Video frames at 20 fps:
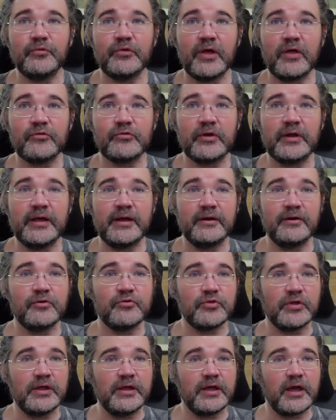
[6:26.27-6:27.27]
Tesla
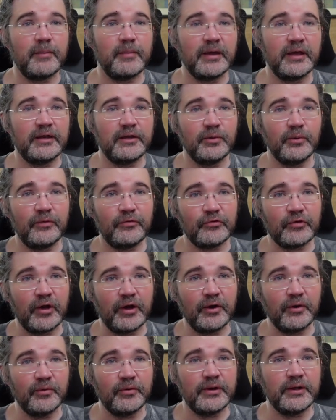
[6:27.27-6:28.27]
Energy coming into its
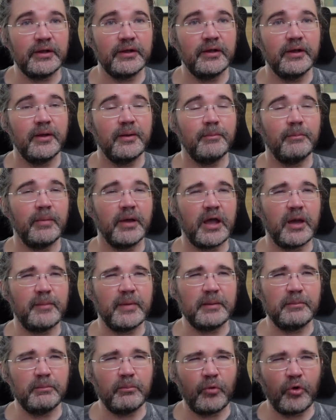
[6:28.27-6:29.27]
own,
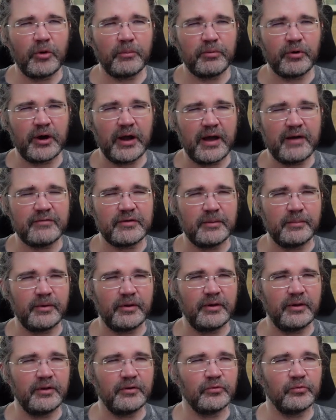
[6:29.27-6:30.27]
becoming more
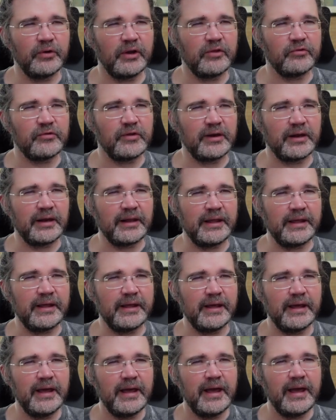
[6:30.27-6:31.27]
profitable
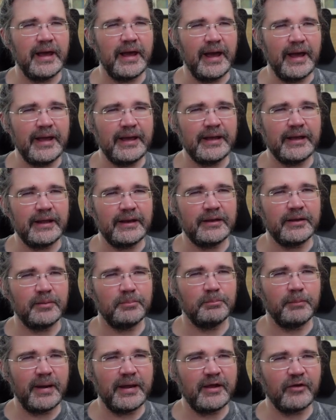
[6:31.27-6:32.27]
recently. And
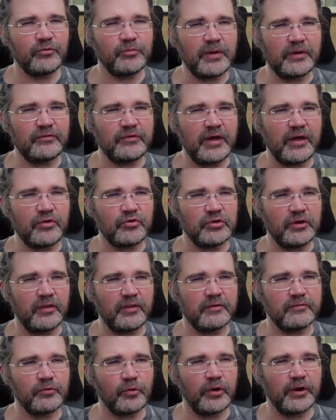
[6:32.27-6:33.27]
my expectation
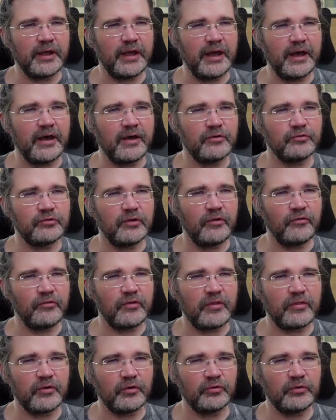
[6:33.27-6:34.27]
in the forecast is
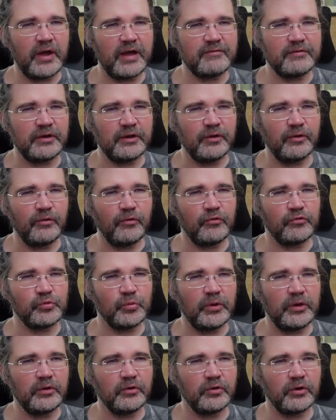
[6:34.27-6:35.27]
that the revenues
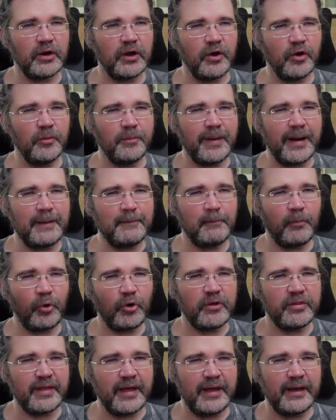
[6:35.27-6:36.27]
will grow by
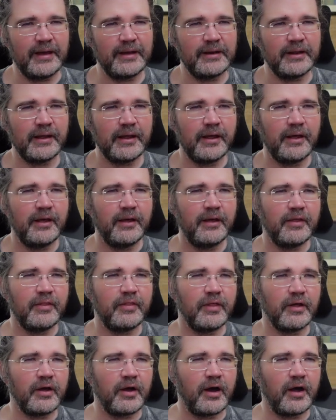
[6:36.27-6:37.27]
more than
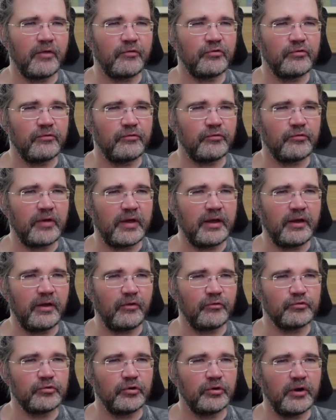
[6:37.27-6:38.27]
the costs of
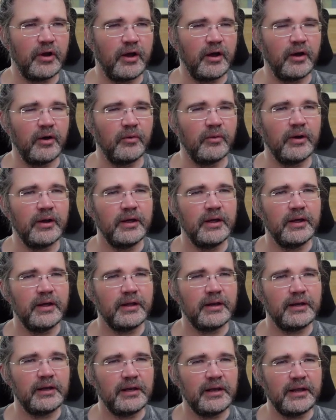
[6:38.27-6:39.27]
sales grow,
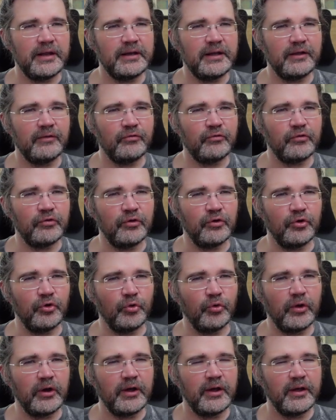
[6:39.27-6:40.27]
leading
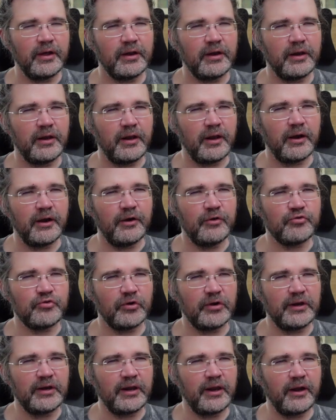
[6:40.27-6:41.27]
to
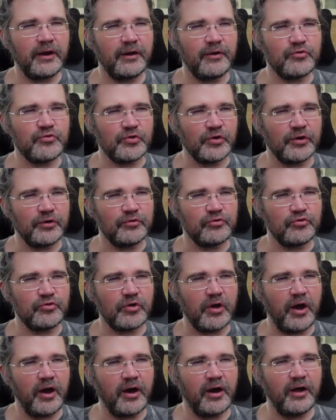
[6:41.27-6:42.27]
larger and larger
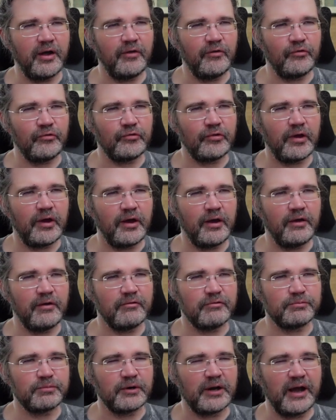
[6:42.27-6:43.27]
jaws
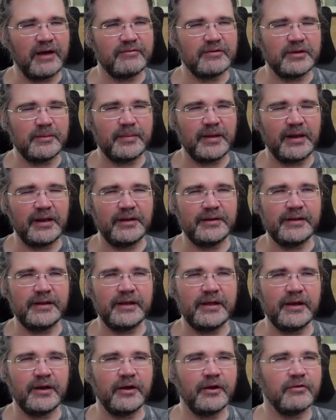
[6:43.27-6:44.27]
of
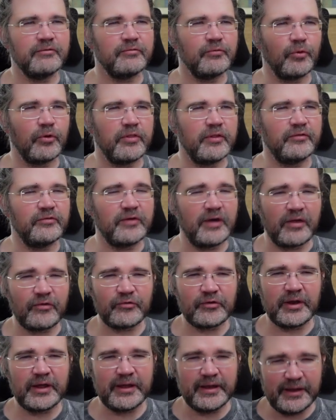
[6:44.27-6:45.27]
profitability here for the
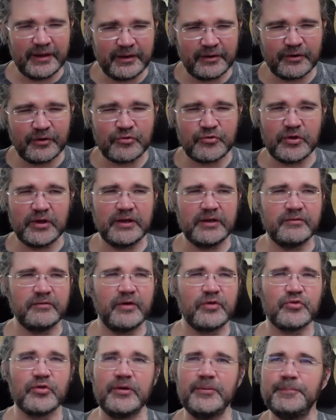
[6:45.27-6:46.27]
Tesla Energy
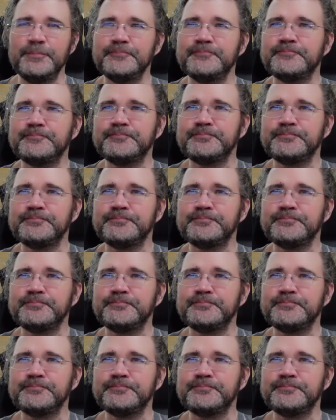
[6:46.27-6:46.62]
division.